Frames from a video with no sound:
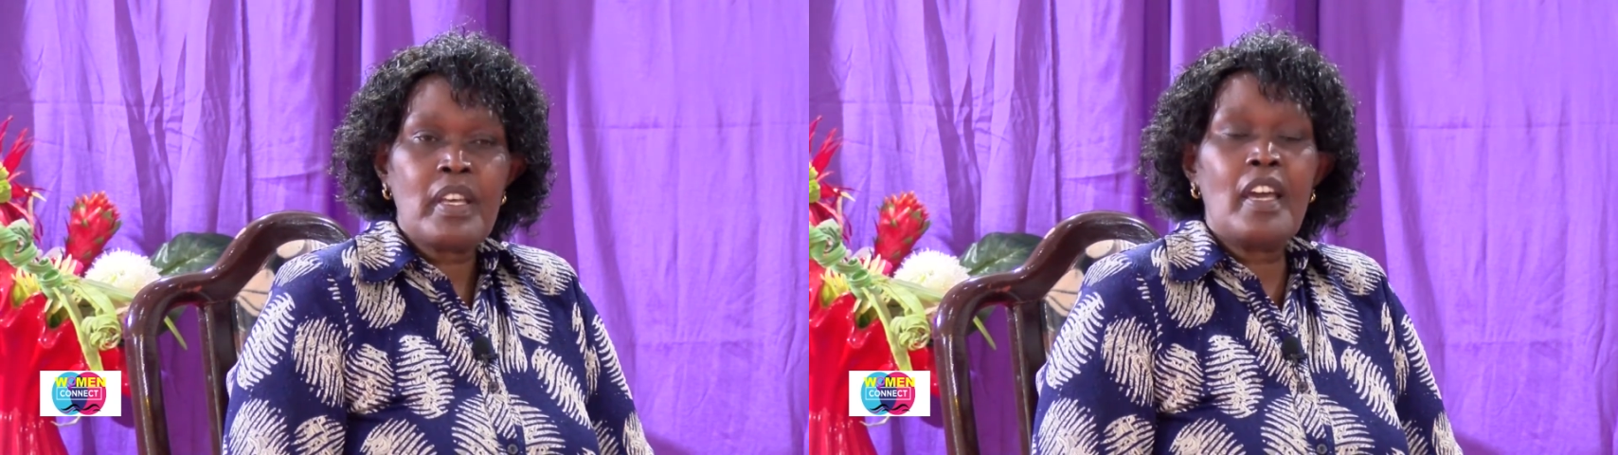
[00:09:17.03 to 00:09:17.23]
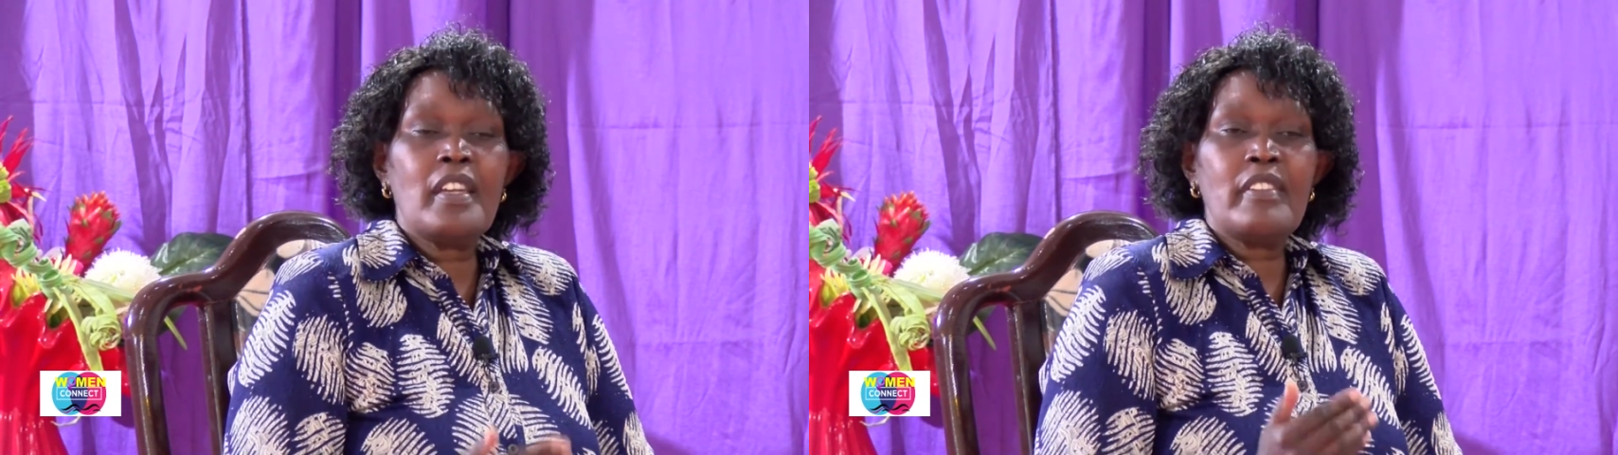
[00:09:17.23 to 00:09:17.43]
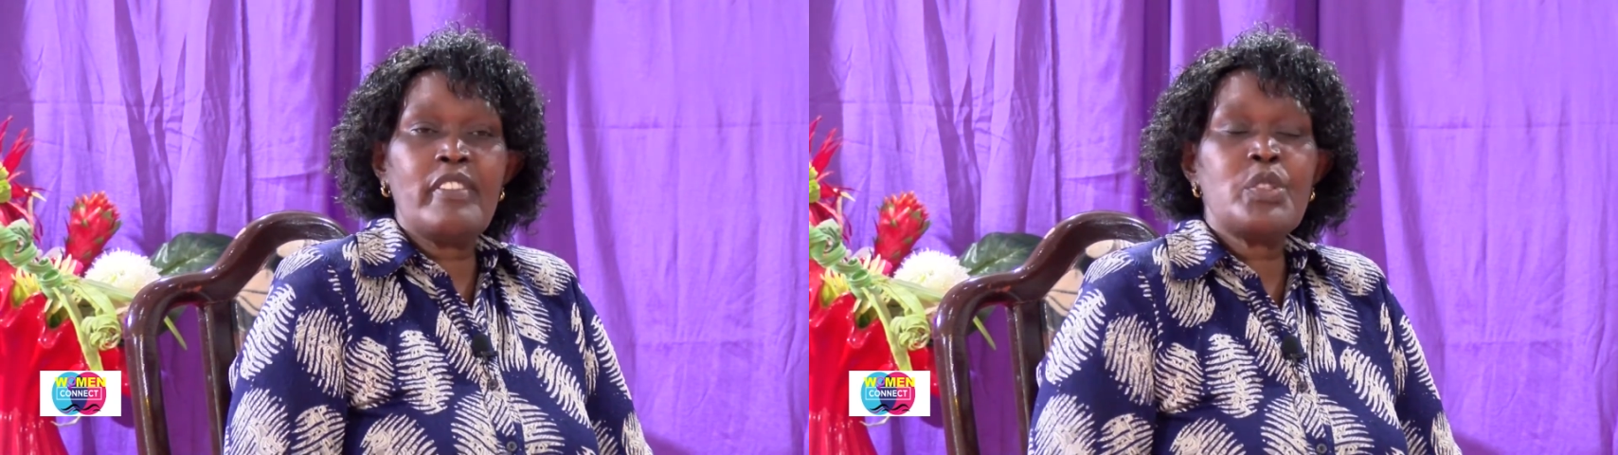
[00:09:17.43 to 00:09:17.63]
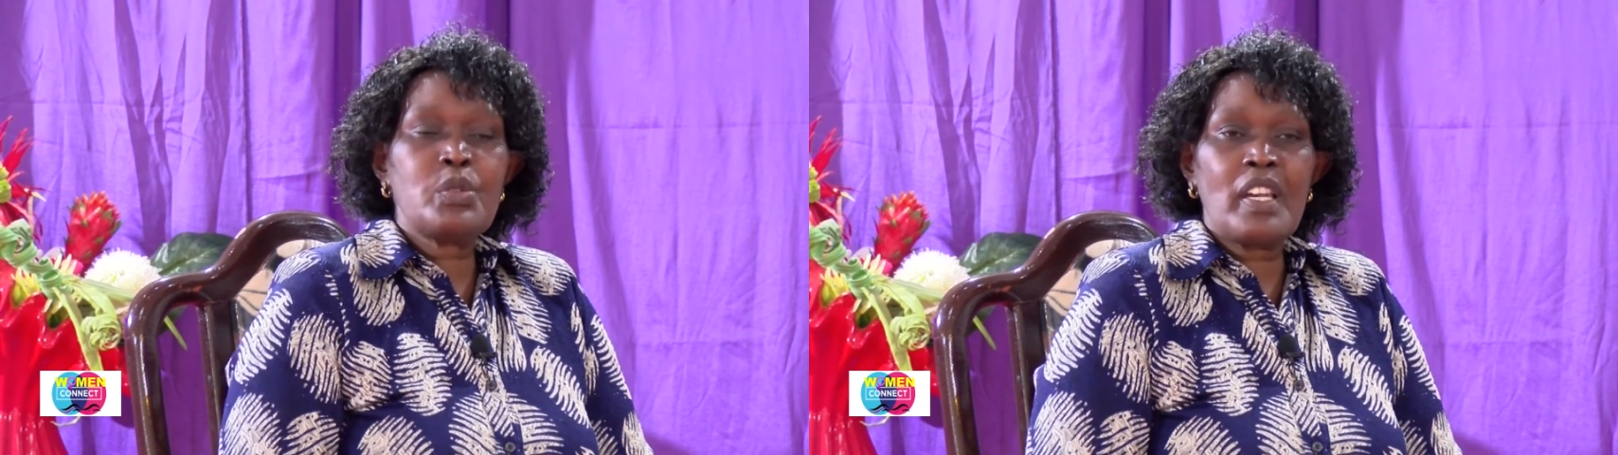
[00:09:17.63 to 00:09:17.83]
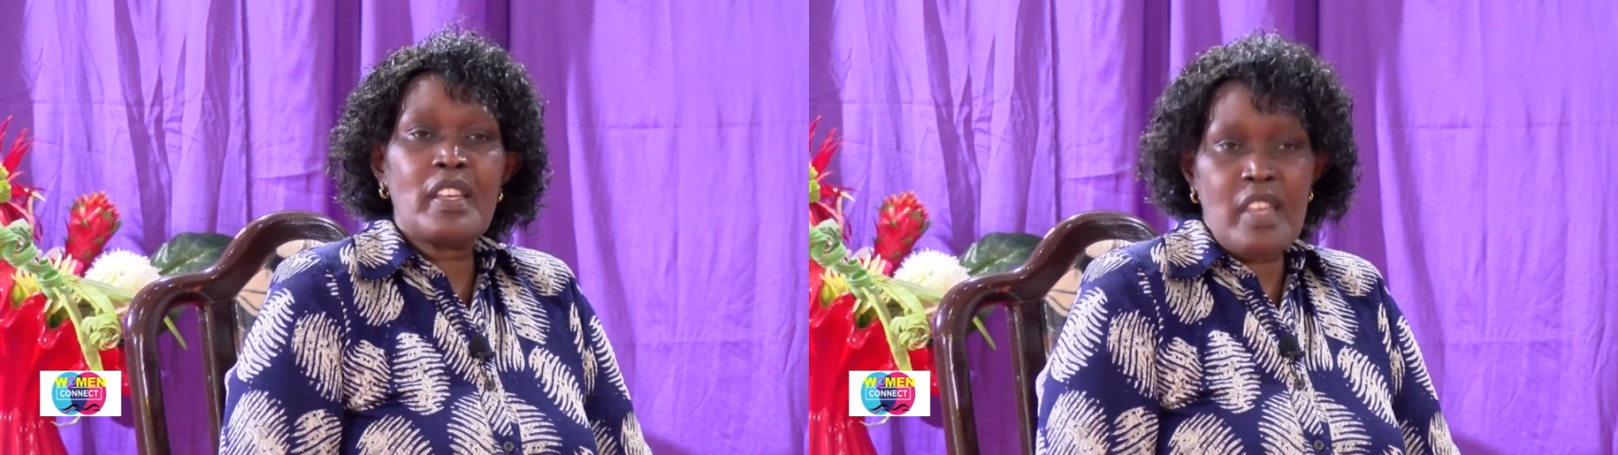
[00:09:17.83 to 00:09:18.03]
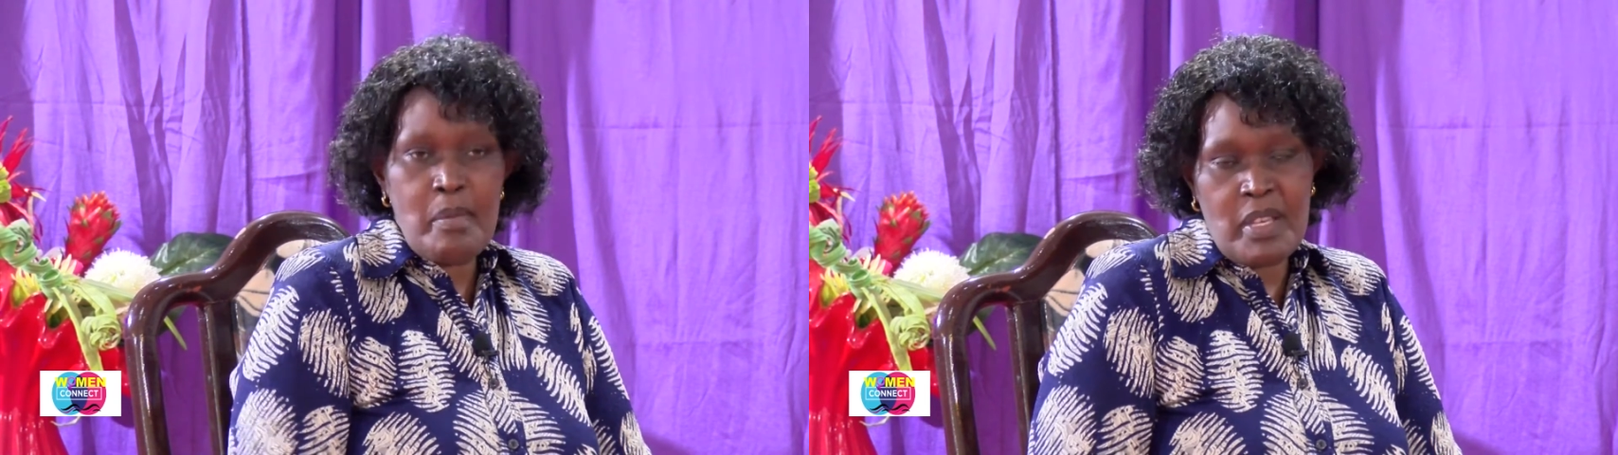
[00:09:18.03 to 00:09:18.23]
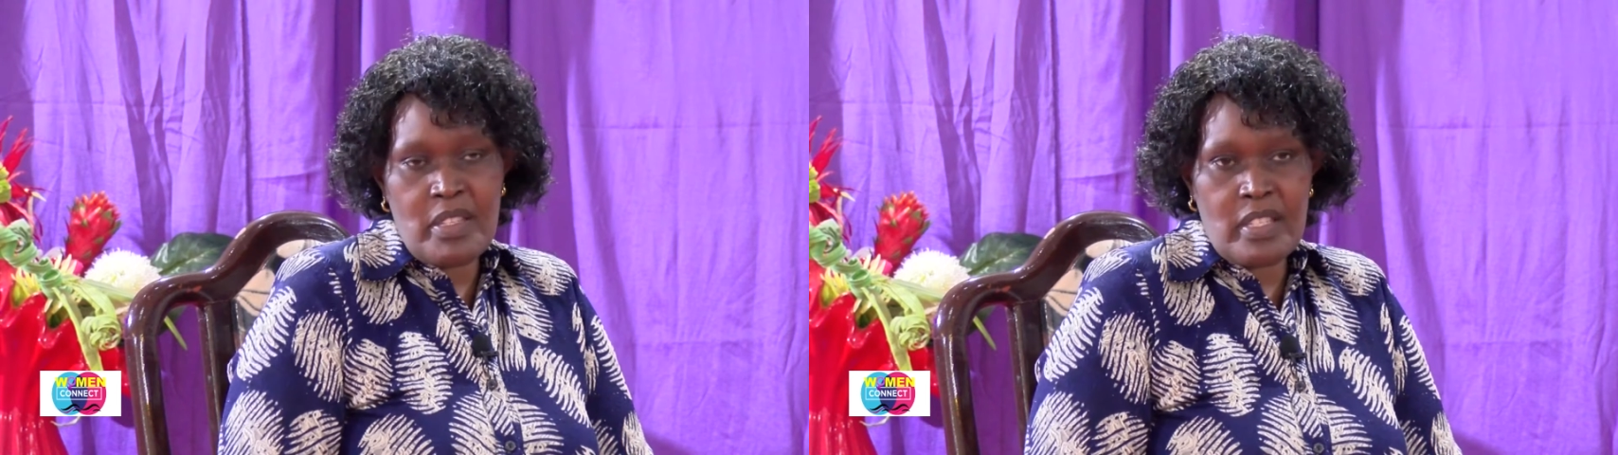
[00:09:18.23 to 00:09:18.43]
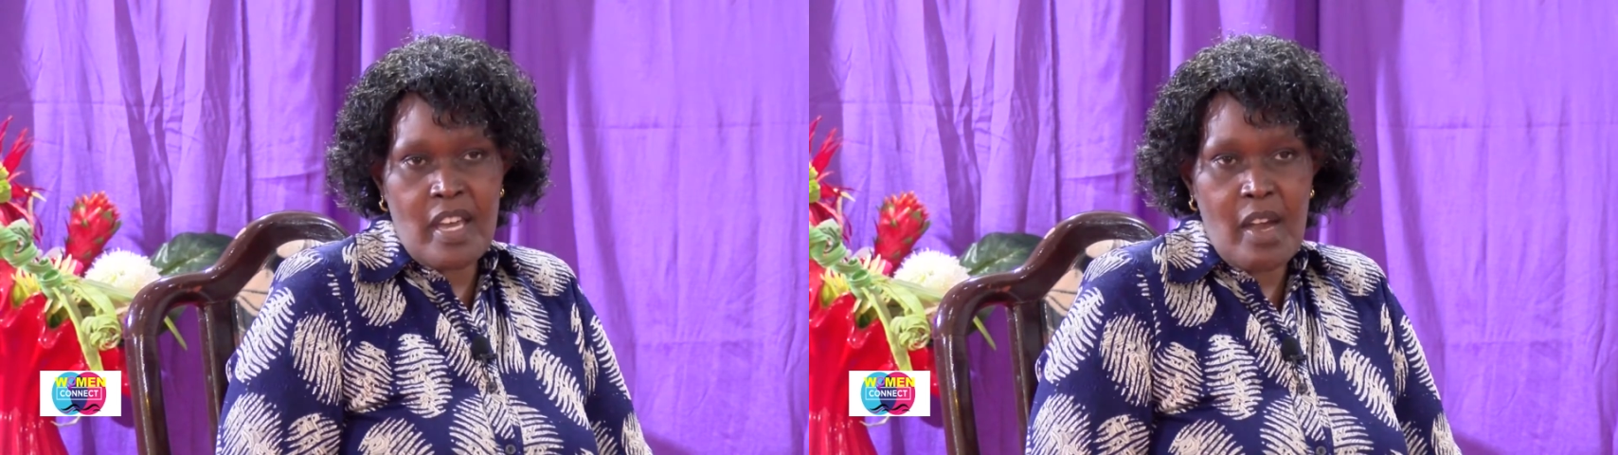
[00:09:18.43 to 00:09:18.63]
and eventually they
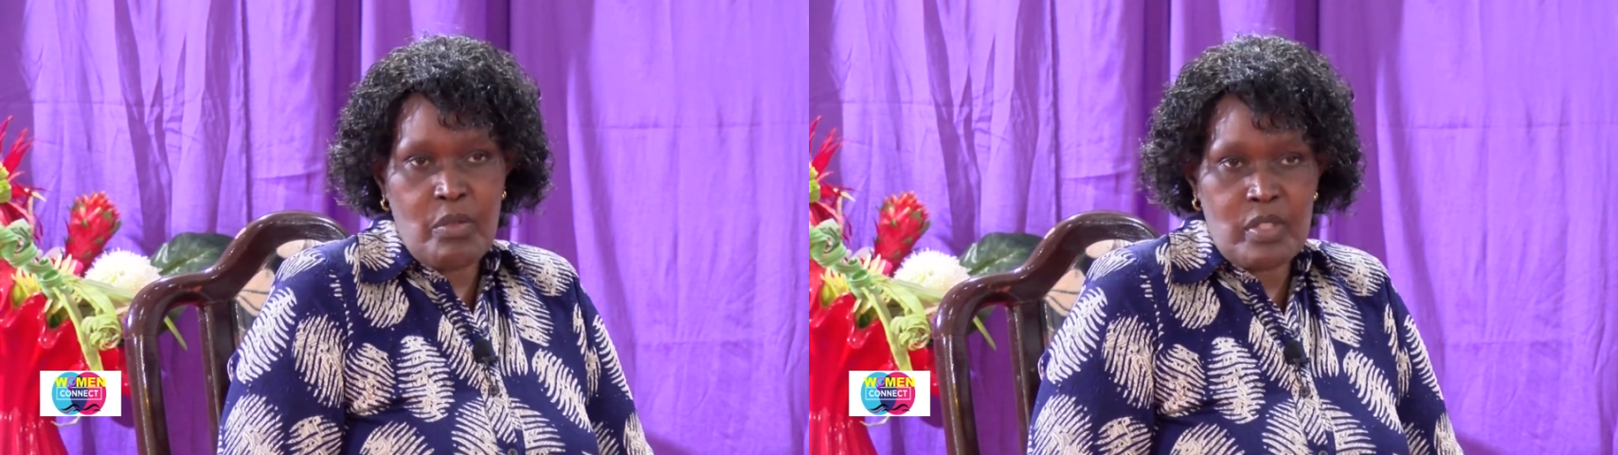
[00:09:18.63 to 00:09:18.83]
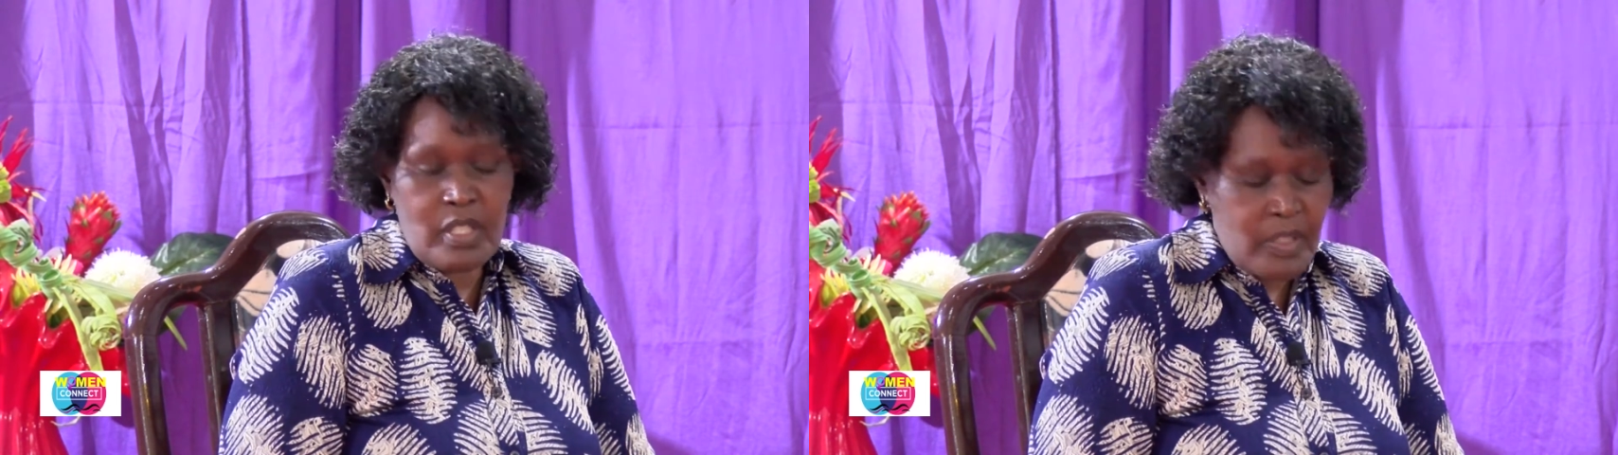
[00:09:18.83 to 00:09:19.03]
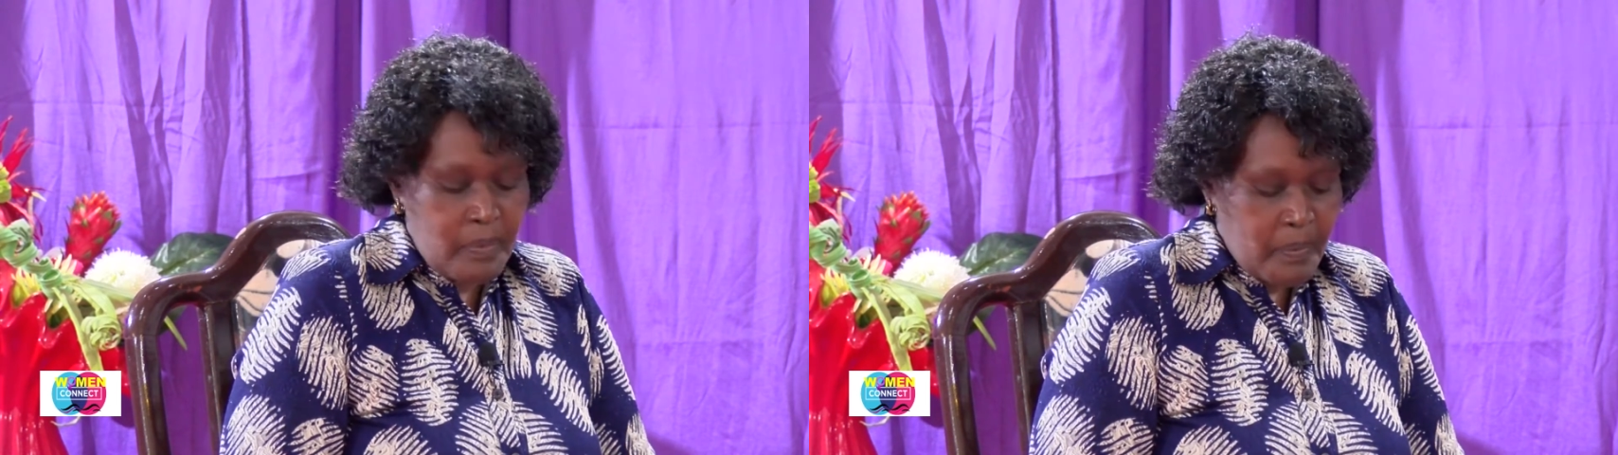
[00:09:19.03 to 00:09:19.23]
missed out